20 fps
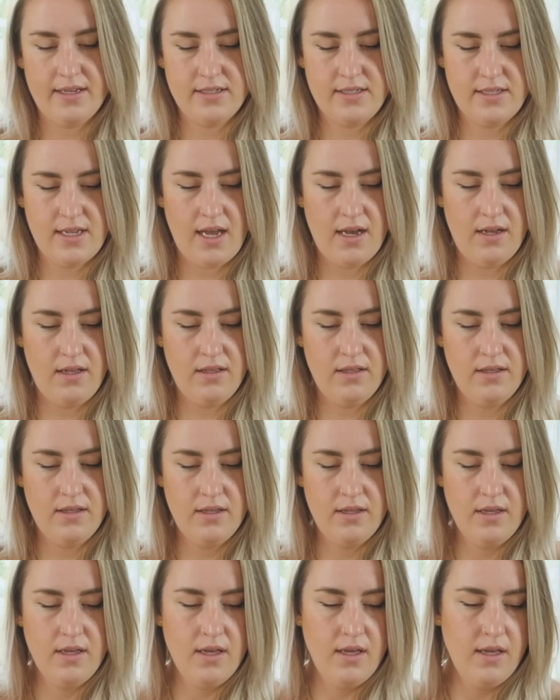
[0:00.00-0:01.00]
XL.
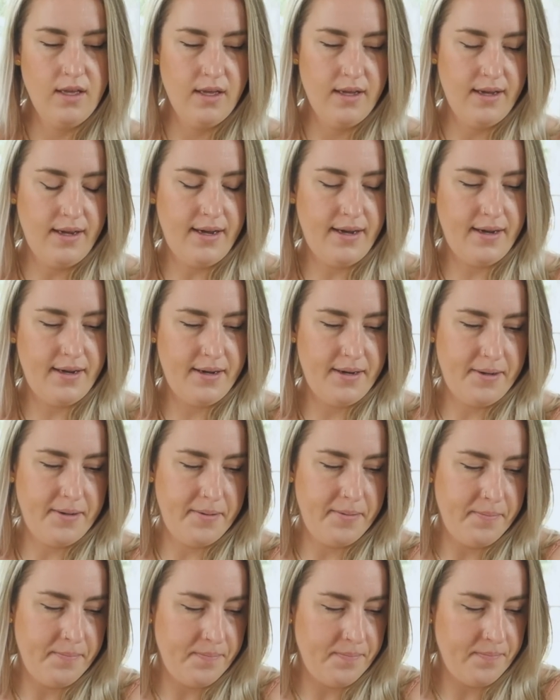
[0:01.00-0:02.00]

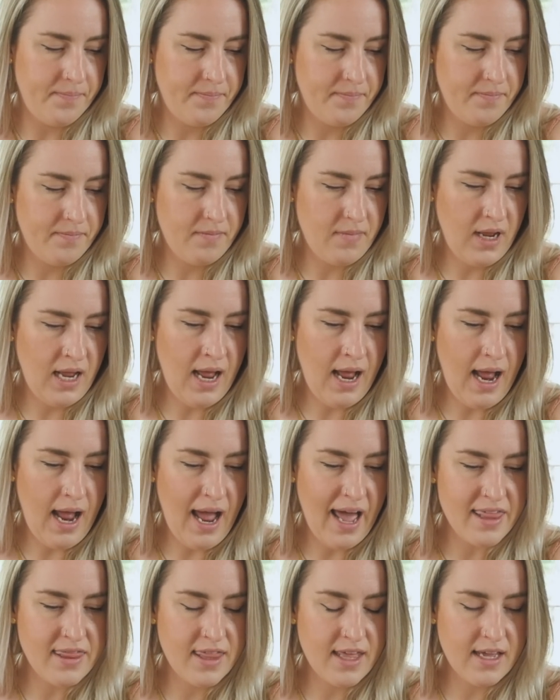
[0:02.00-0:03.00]

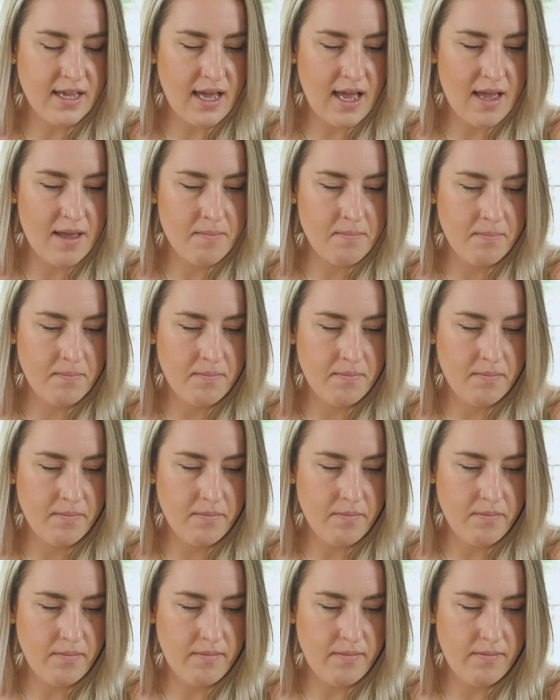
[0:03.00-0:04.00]
I think
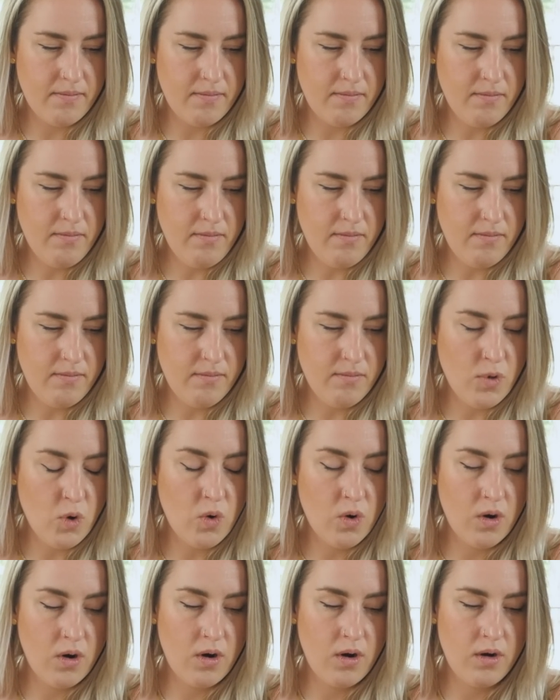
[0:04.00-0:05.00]
I'm
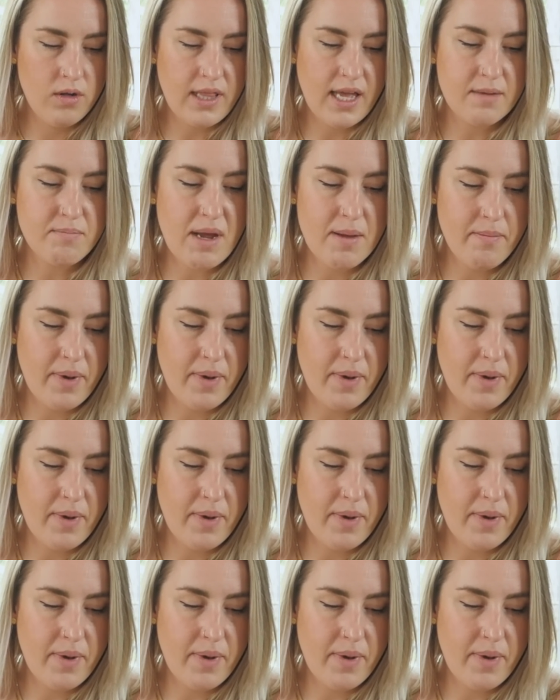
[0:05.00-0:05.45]
more, like my